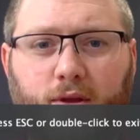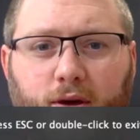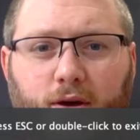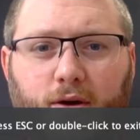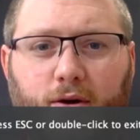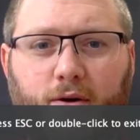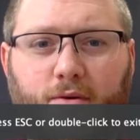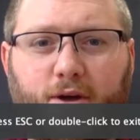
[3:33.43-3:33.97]

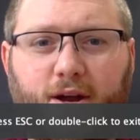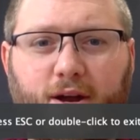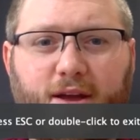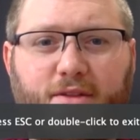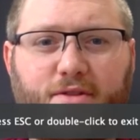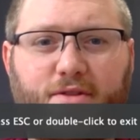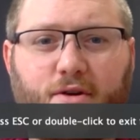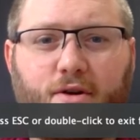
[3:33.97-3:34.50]
All right,
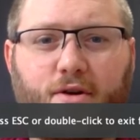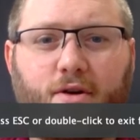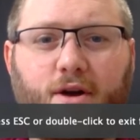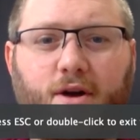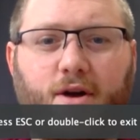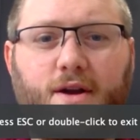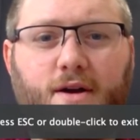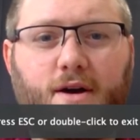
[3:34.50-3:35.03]
hey, third
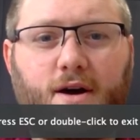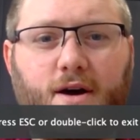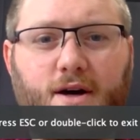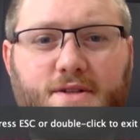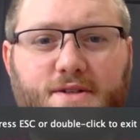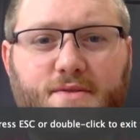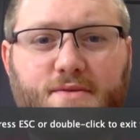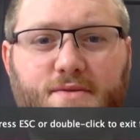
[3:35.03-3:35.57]
grade.
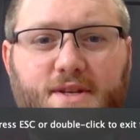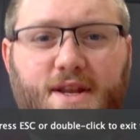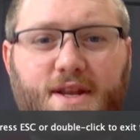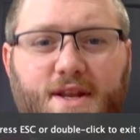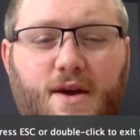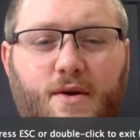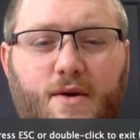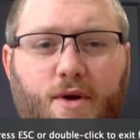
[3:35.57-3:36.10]
So
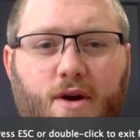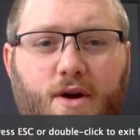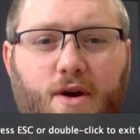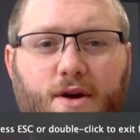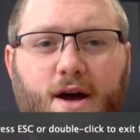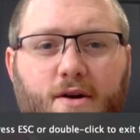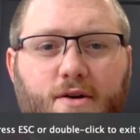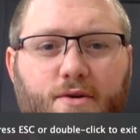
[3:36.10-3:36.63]
today we are
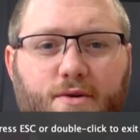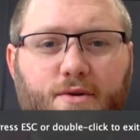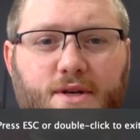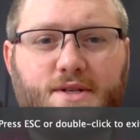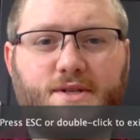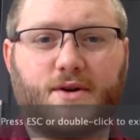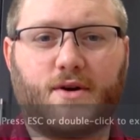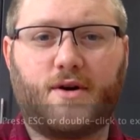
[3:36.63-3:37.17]
now going to
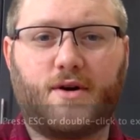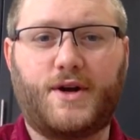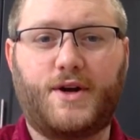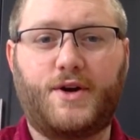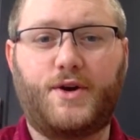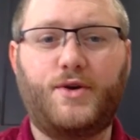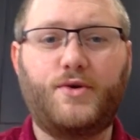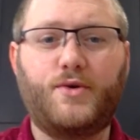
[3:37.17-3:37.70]
start a
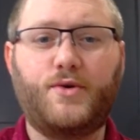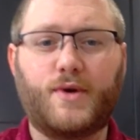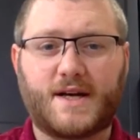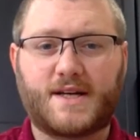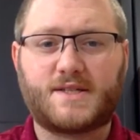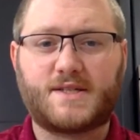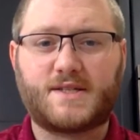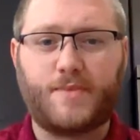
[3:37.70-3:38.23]
new
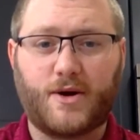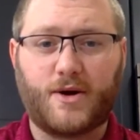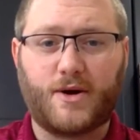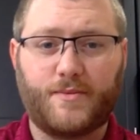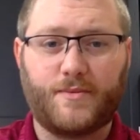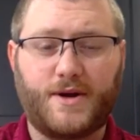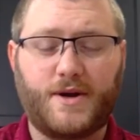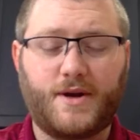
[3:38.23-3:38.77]

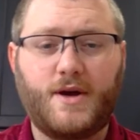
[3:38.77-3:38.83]
experiment.